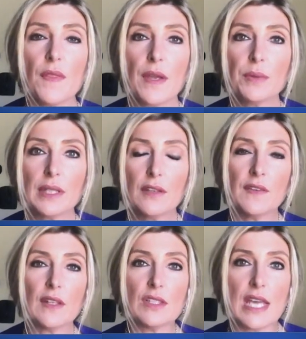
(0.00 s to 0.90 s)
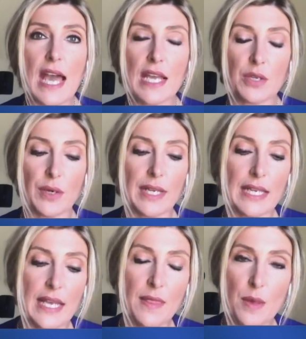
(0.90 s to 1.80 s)
Well, they really feel it's accurate.
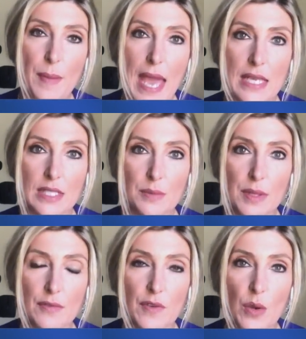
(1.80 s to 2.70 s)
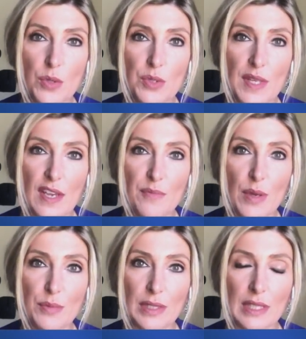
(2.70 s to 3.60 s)
And in the past, some of the photos that have
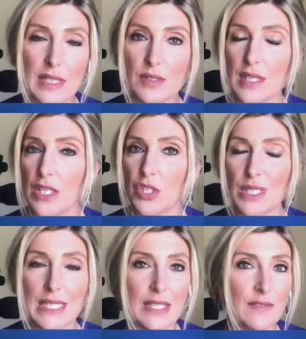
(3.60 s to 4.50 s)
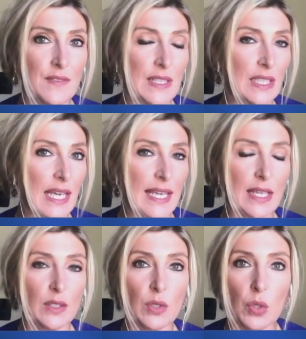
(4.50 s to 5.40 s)
been released, they just didn't feel like
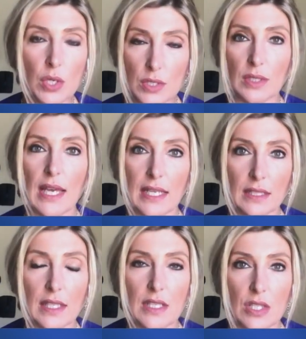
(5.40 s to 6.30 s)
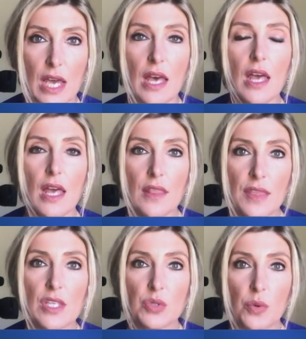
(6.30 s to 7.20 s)
it looked like Lisa.
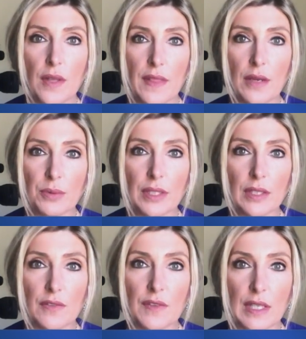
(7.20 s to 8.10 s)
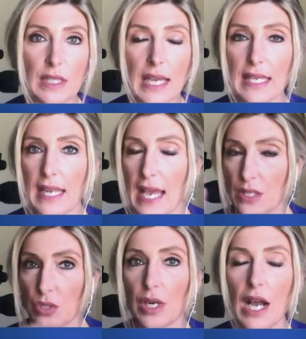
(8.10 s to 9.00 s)
This one, they really feel like it
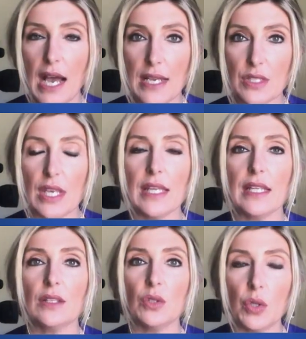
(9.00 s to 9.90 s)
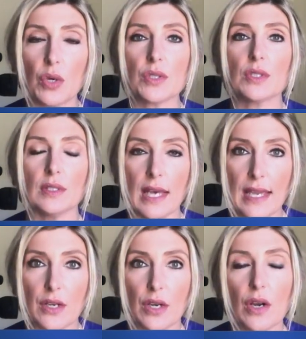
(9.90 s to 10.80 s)
has her eyes and it looks
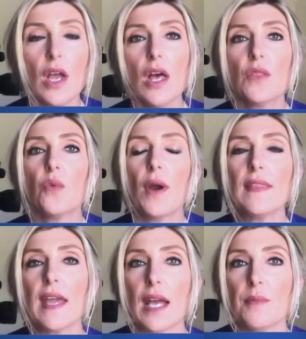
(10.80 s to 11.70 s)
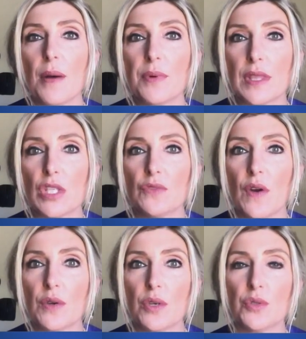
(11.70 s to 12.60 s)
like her. The way they come up with these
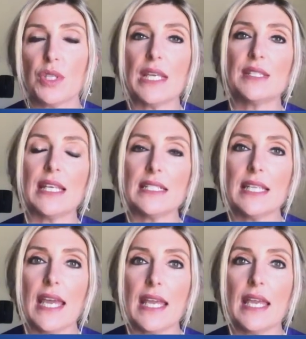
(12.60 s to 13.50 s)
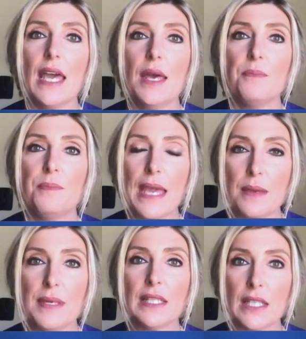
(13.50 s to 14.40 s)
photos is they take
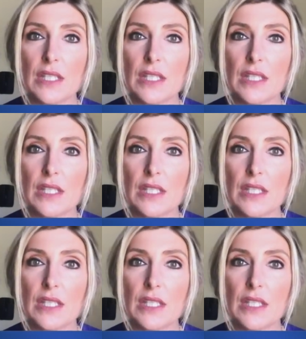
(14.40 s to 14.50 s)
baby